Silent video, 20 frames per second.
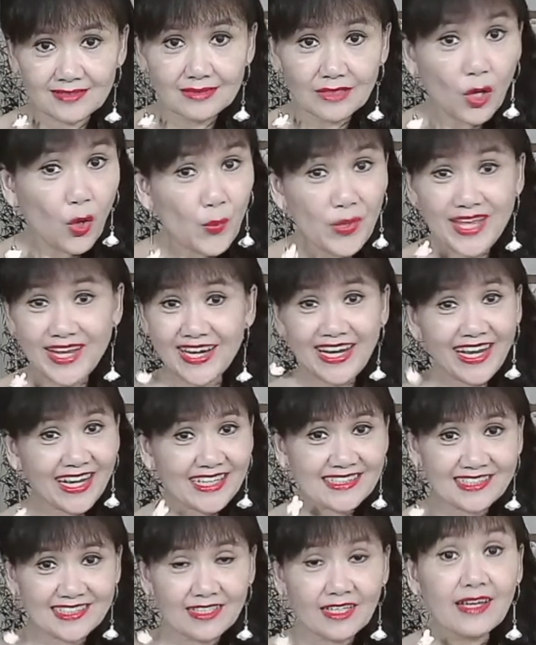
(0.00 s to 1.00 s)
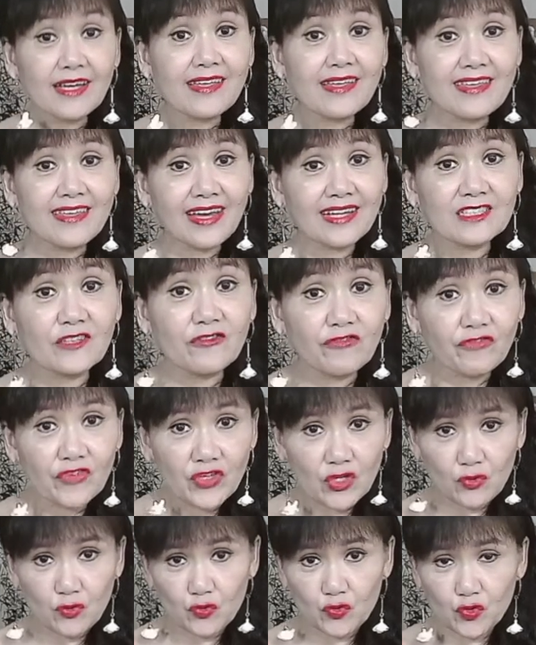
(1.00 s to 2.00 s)
we can't get the
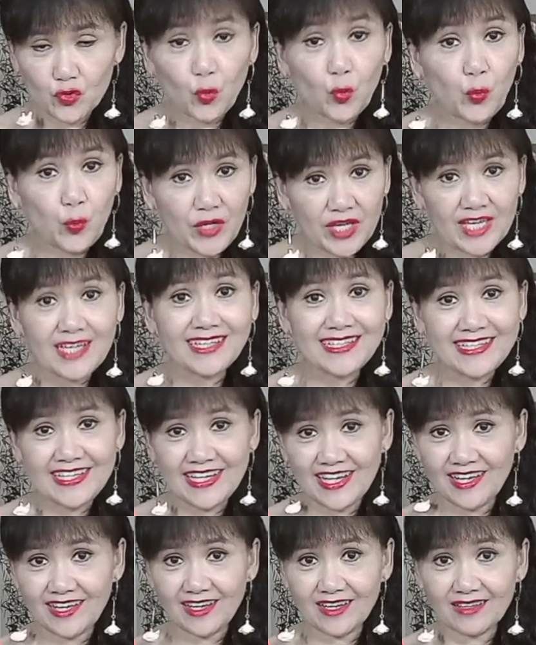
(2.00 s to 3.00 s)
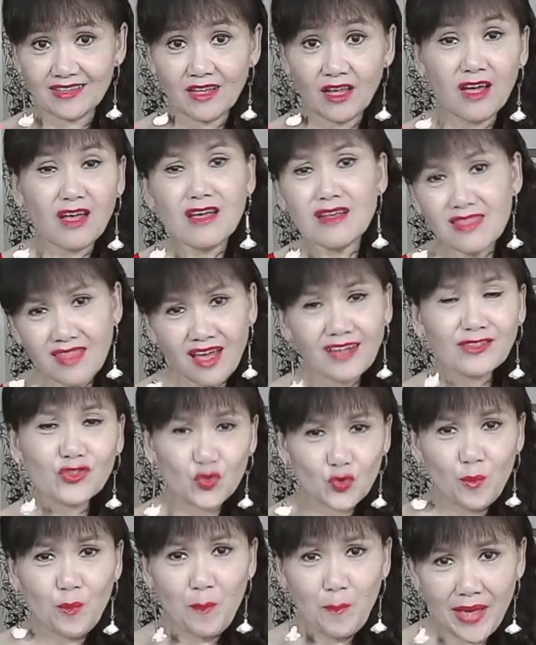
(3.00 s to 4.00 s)
fuels we need, not
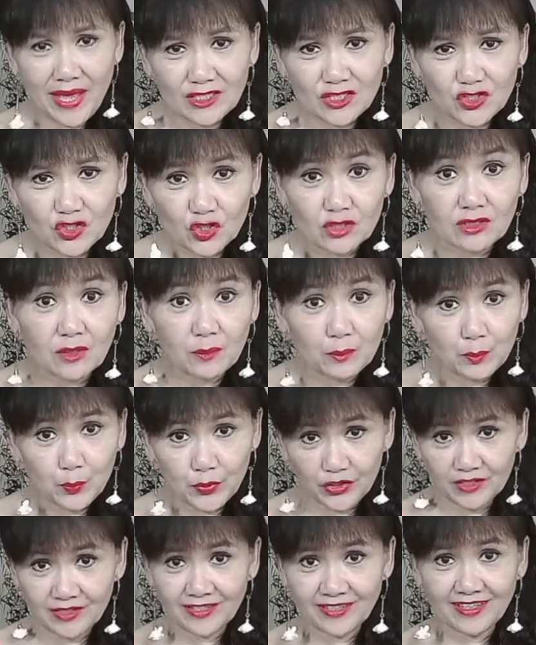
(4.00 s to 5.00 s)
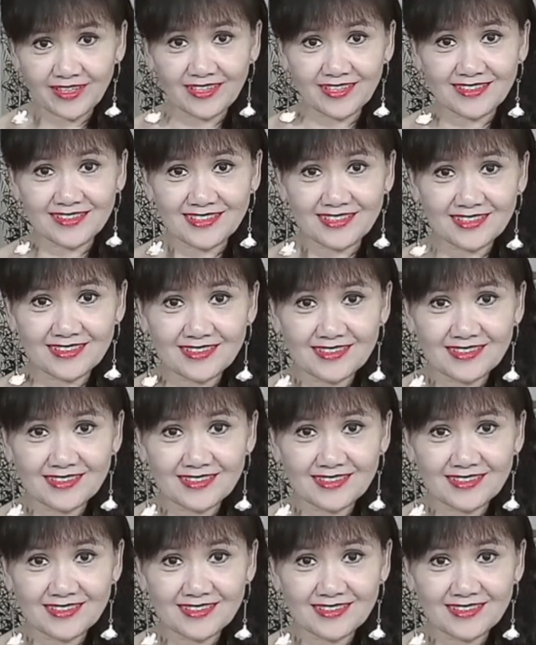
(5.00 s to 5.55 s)
to mention burning it.